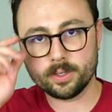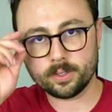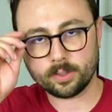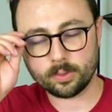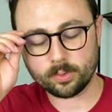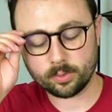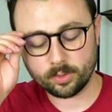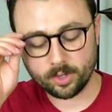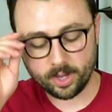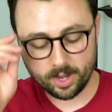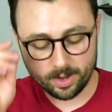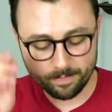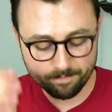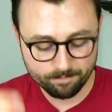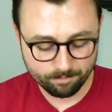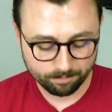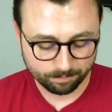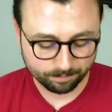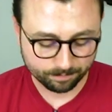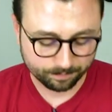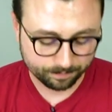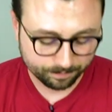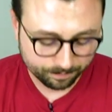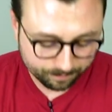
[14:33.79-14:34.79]
Okay,
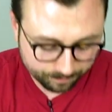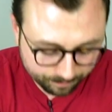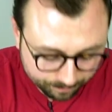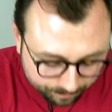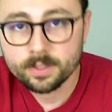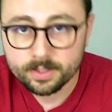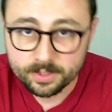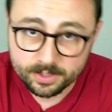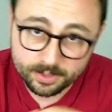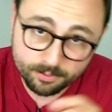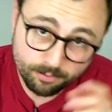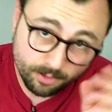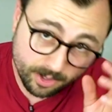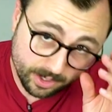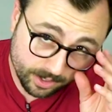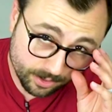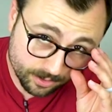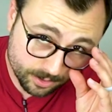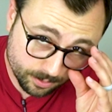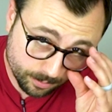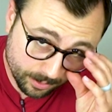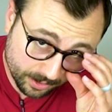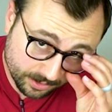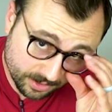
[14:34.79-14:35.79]
this video
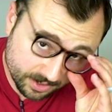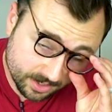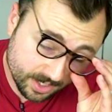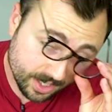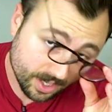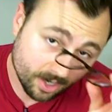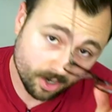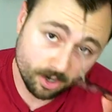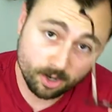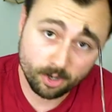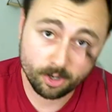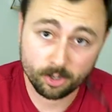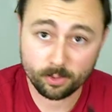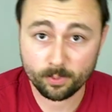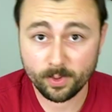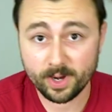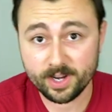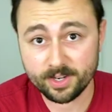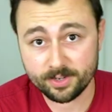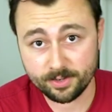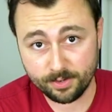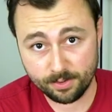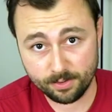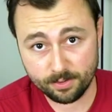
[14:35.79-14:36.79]
is about to take a hard
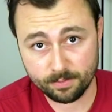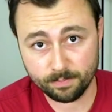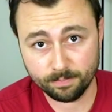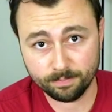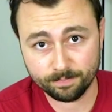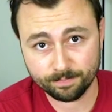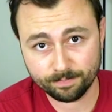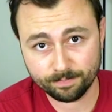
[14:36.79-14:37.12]
right turn.